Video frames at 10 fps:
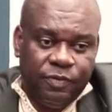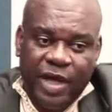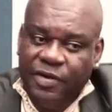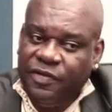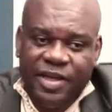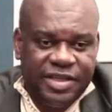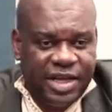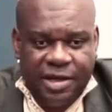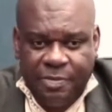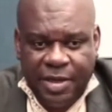everything is a
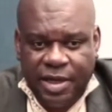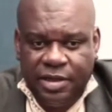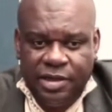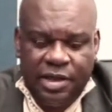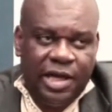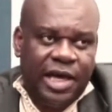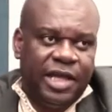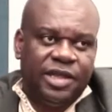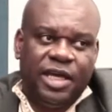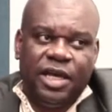cappella,
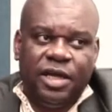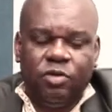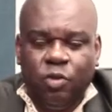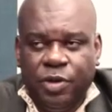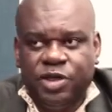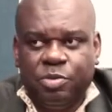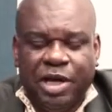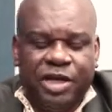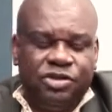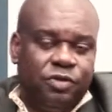and then weeks
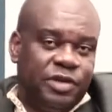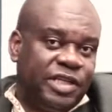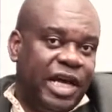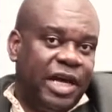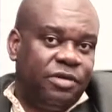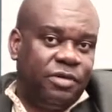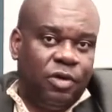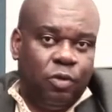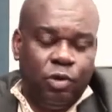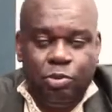prior to the recital,
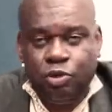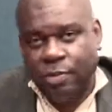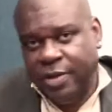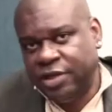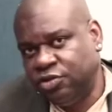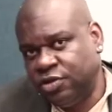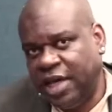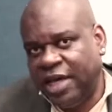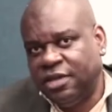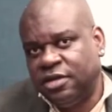we put a band
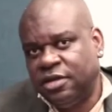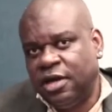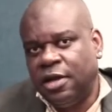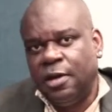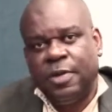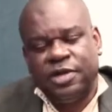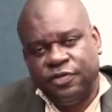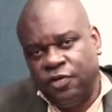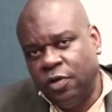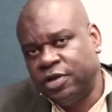together, but the
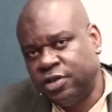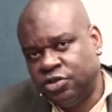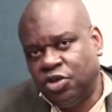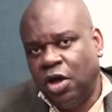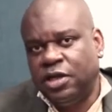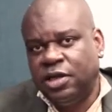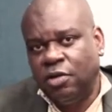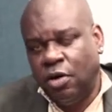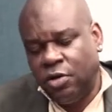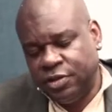focus is
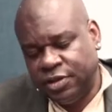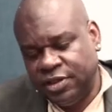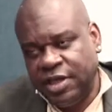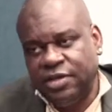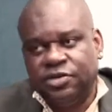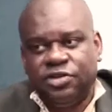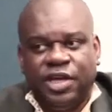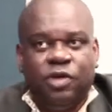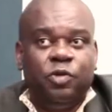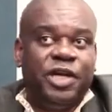solely on the singers,
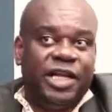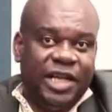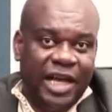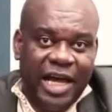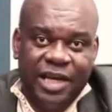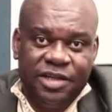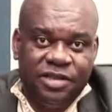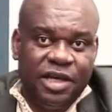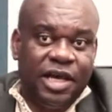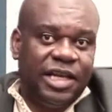and we
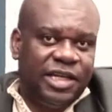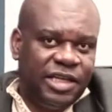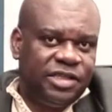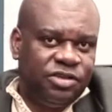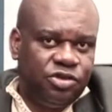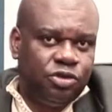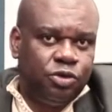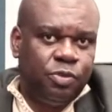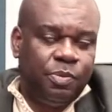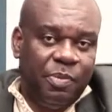analyze, listen to
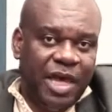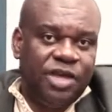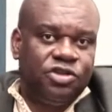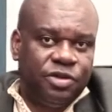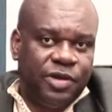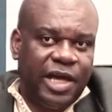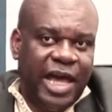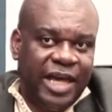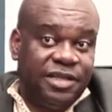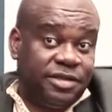major
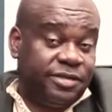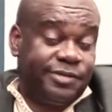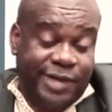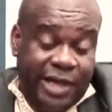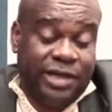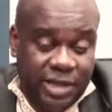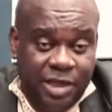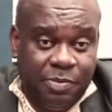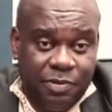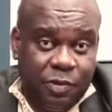acts like
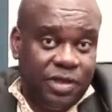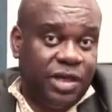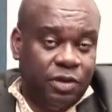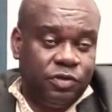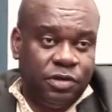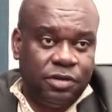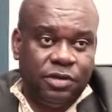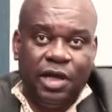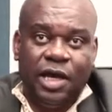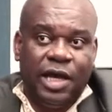Nip, Whitney
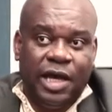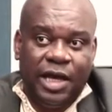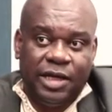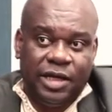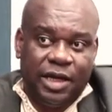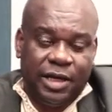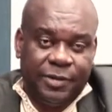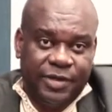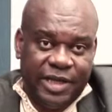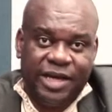Houston, and
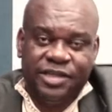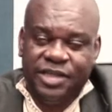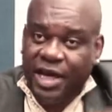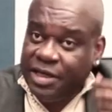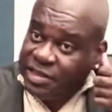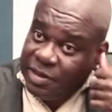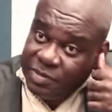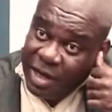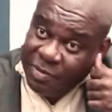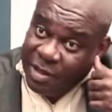Gladys Knight.
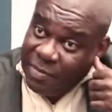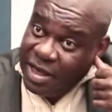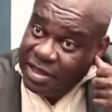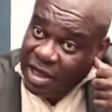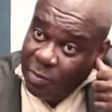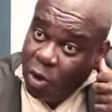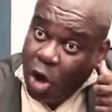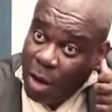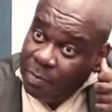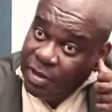Sometimes I make them
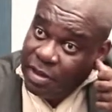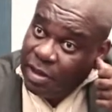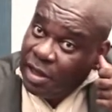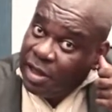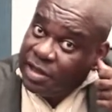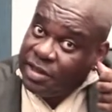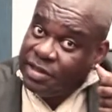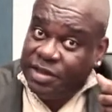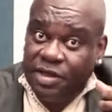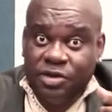copy the
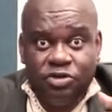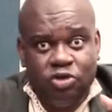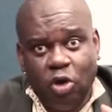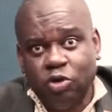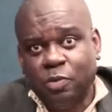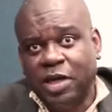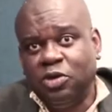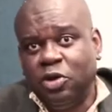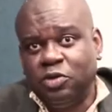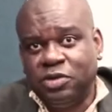singers note by
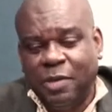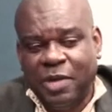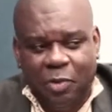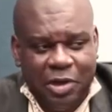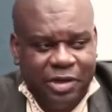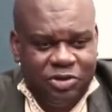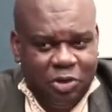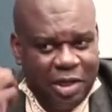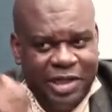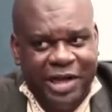note. I remember when I
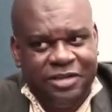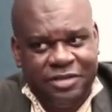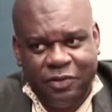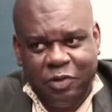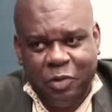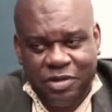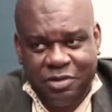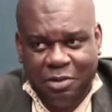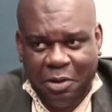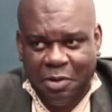saw Gladys a few weeks
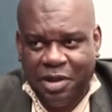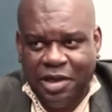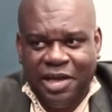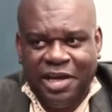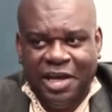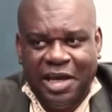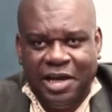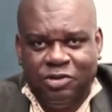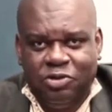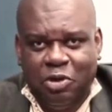ago, and
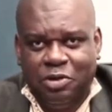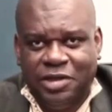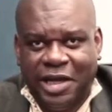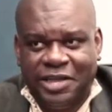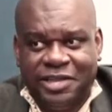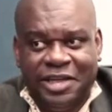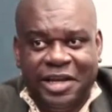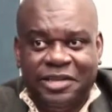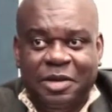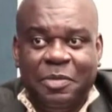I told Gladys, I said,
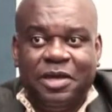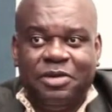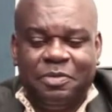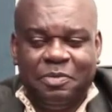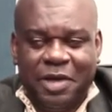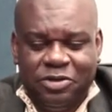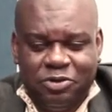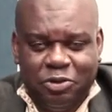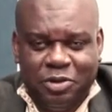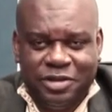Gladys, I make my
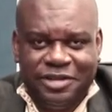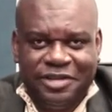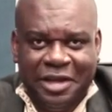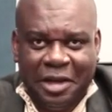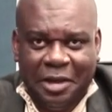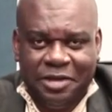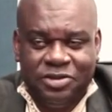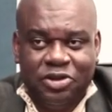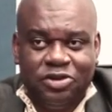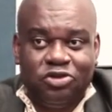students, the
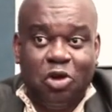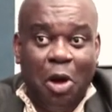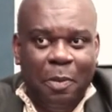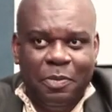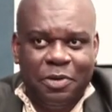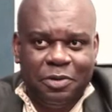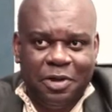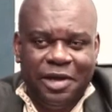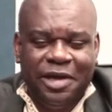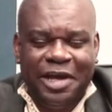singers, copy you.
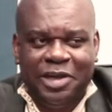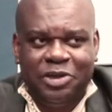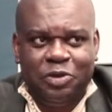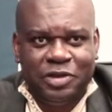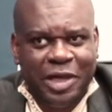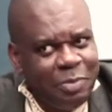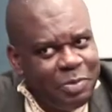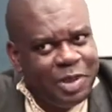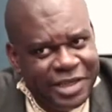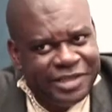And she was like,
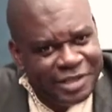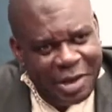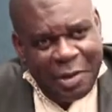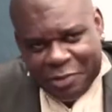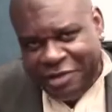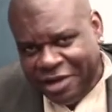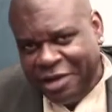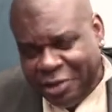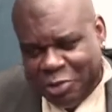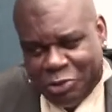please tell
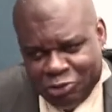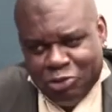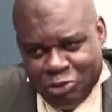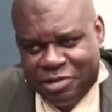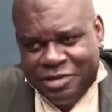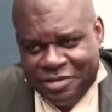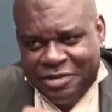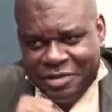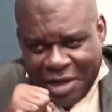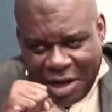your students
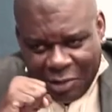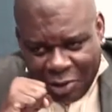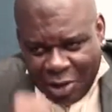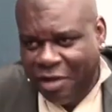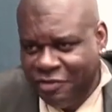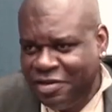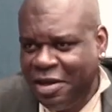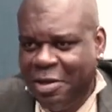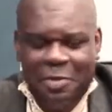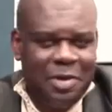that I love
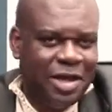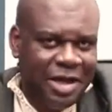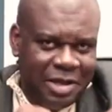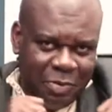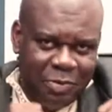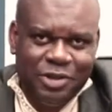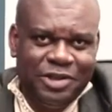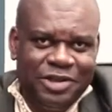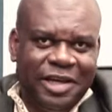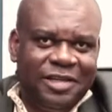them and
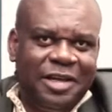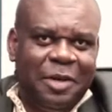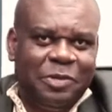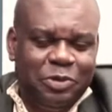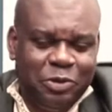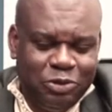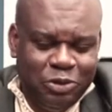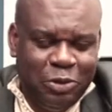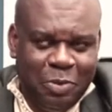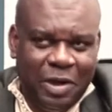appreciate them. She was
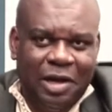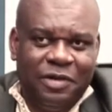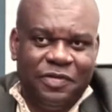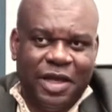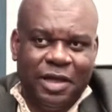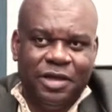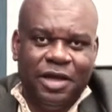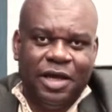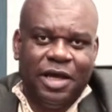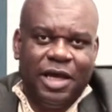so proud of that.
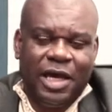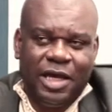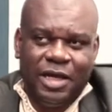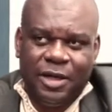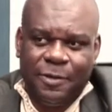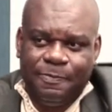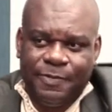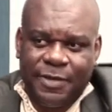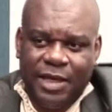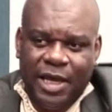And
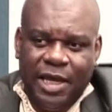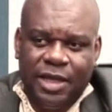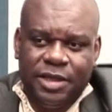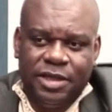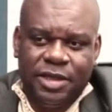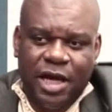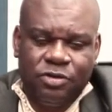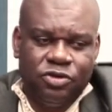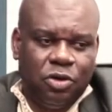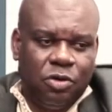
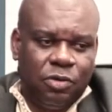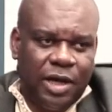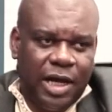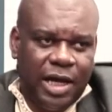also